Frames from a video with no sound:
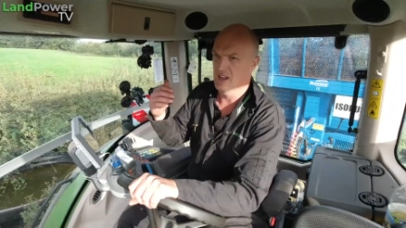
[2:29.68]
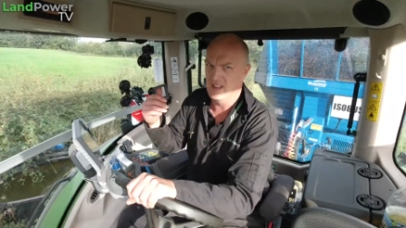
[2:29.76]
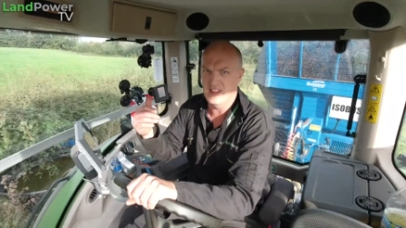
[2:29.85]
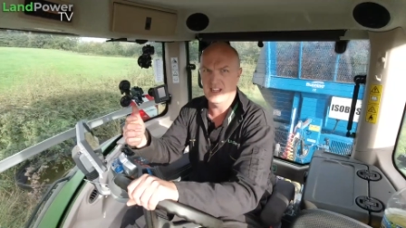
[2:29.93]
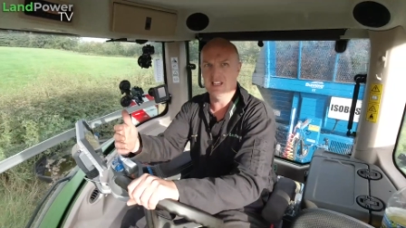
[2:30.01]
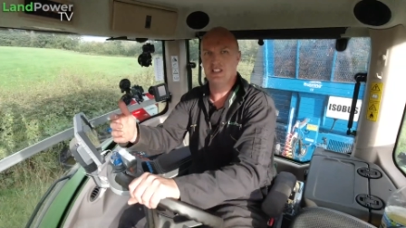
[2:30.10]

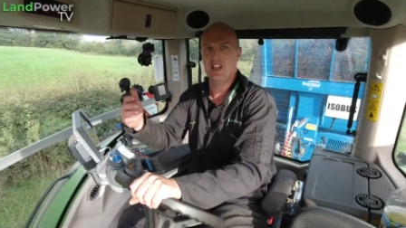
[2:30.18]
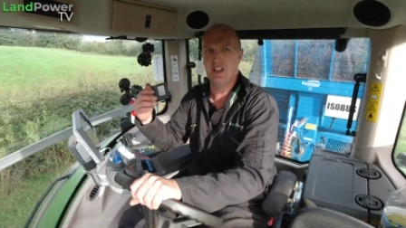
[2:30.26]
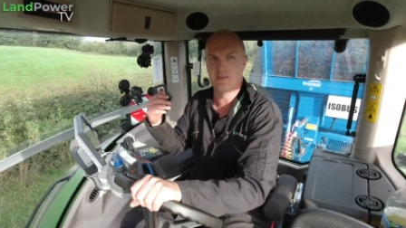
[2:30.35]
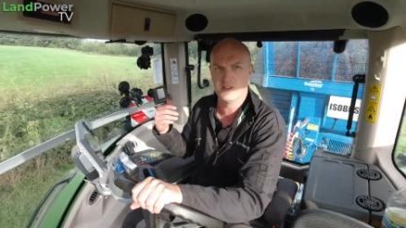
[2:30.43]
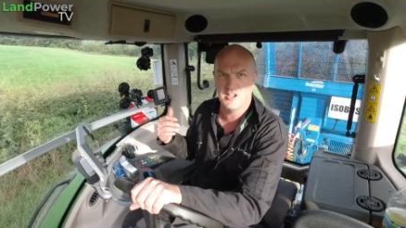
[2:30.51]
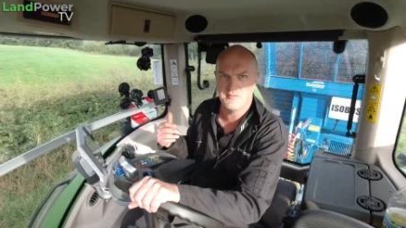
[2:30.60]
And then in
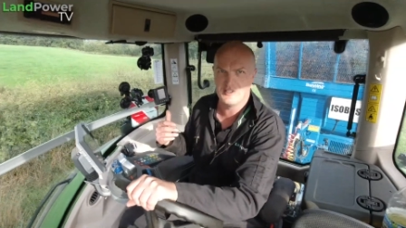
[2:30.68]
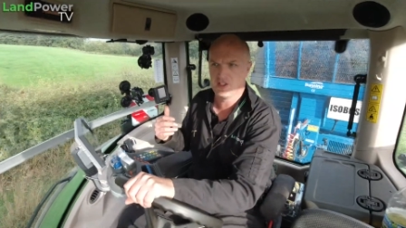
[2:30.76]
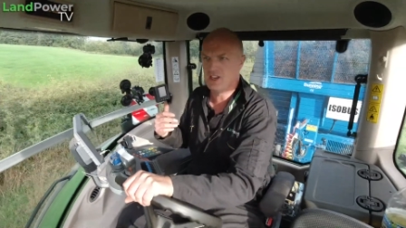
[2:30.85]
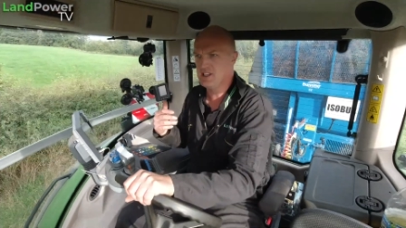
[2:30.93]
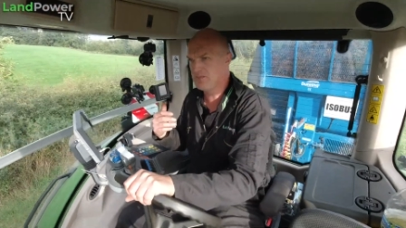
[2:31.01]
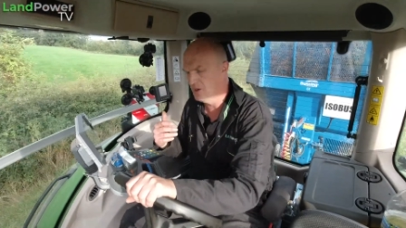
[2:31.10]
terms of the
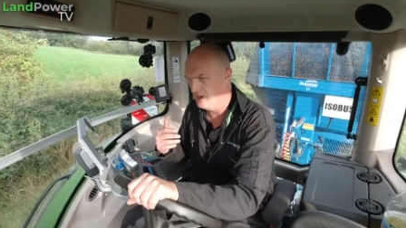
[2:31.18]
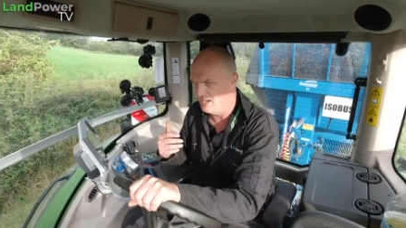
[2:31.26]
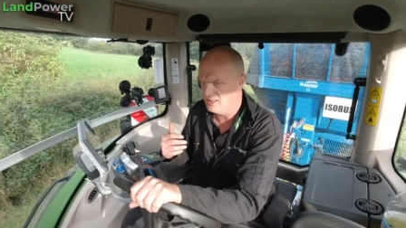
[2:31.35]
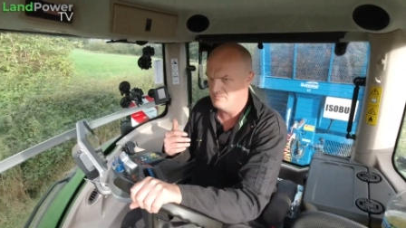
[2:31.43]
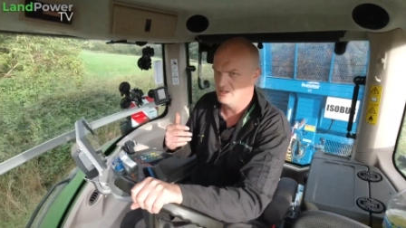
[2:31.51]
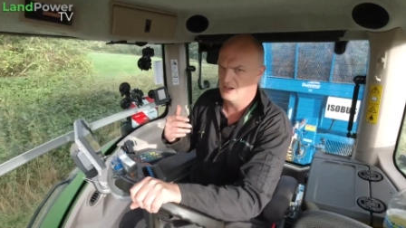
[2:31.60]
transport
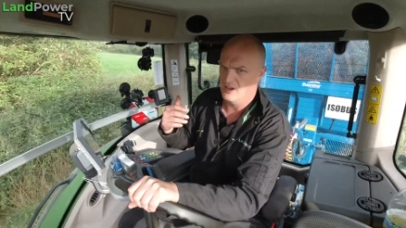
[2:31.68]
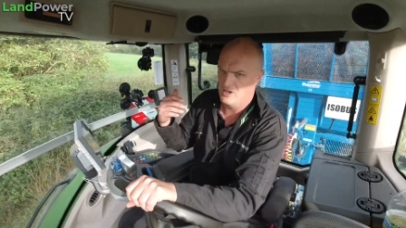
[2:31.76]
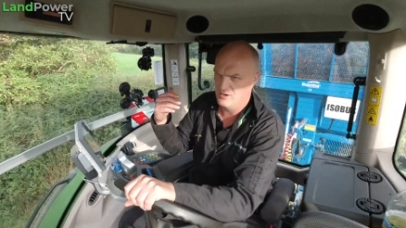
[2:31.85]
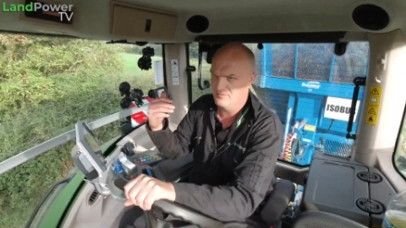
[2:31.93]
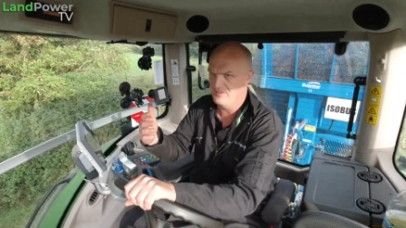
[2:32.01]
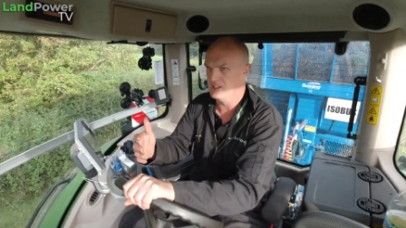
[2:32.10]
element
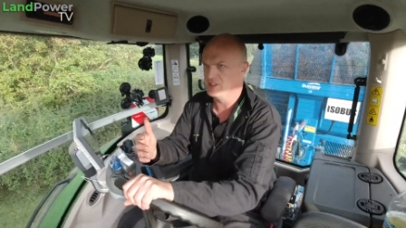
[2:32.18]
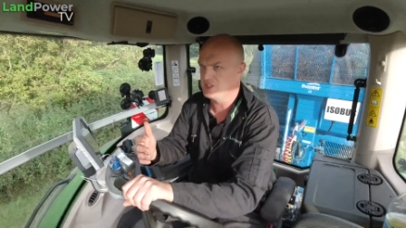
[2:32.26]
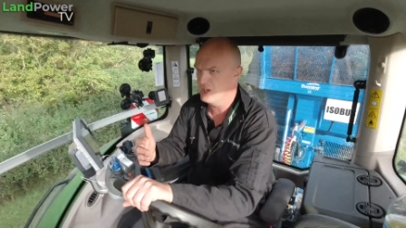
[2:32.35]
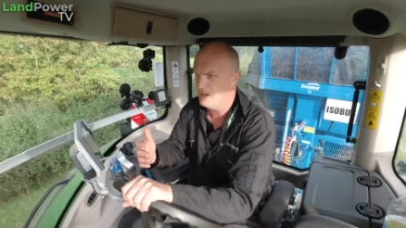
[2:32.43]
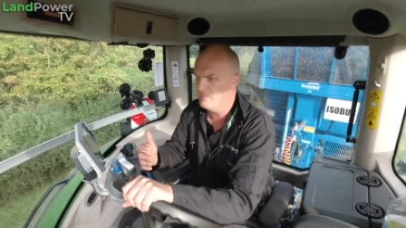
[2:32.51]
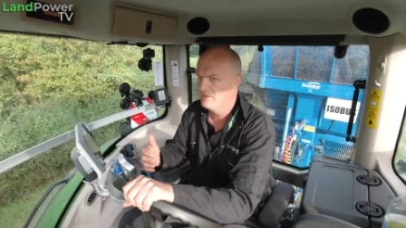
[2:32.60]
of this
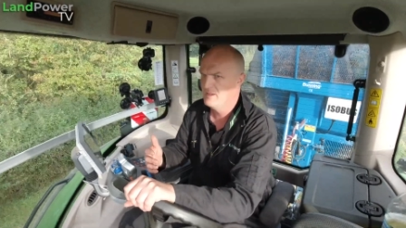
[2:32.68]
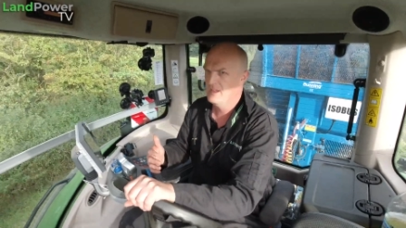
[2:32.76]
job,